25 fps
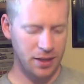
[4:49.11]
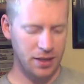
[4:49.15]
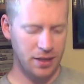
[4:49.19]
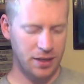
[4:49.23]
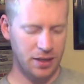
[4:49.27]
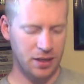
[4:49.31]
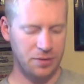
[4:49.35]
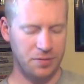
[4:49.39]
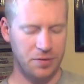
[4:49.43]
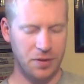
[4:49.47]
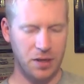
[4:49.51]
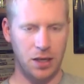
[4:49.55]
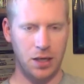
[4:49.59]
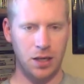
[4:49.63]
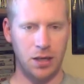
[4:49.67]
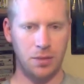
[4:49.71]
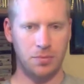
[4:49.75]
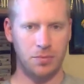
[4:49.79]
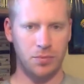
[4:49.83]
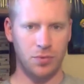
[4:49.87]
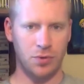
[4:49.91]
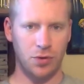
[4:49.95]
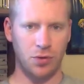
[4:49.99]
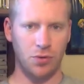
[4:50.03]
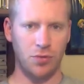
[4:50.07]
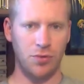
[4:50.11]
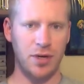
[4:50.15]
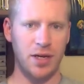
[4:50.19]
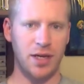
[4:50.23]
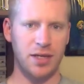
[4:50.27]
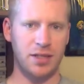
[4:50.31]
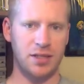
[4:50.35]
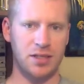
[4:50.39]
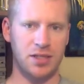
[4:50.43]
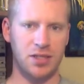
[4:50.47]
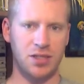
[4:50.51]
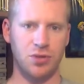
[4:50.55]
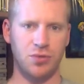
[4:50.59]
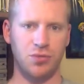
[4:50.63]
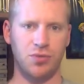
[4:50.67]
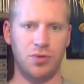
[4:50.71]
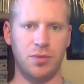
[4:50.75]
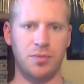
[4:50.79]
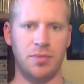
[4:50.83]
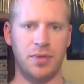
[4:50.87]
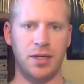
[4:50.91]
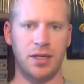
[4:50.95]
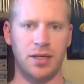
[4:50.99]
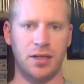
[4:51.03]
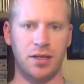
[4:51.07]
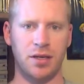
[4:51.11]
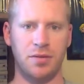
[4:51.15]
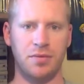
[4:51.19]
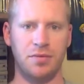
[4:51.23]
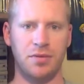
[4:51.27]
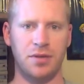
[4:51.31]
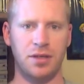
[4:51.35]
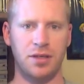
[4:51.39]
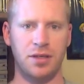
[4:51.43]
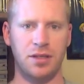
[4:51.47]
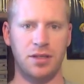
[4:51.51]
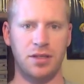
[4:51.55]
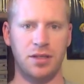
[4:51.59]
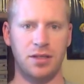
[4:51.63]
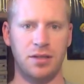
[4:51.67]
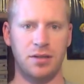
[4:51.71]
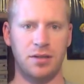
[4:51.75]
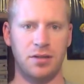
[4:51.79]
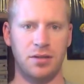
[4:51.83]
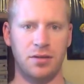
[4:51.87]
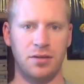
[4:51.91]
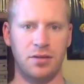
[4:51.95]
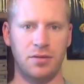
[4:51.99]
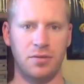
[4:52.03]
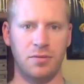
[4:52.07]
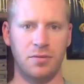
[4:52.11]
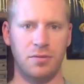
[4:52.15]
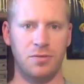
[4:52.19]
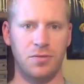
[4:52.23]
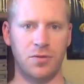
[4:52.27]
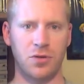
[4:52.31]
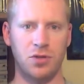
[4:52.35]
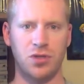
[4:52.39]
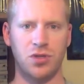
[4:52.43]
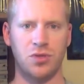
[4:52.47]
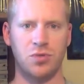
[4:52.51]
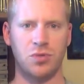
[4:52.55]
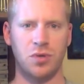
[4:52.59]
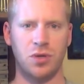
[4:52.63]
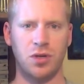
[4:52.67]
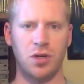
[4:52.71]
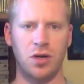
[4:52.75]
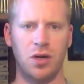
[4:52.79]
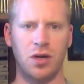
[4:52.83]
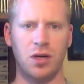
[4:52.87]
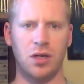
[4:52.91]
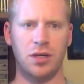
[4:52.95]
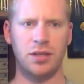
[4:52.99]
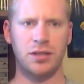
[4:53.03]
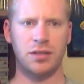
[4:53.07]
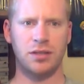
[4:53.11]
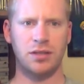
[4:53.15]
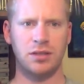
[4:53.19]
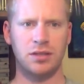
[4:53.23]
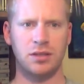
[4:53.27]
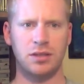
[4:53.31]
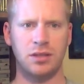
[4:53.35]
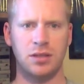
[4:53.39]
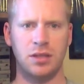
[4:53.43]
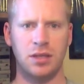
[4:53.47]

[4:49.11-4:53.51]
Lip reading: And if I'm correct, this is a remake of the first one on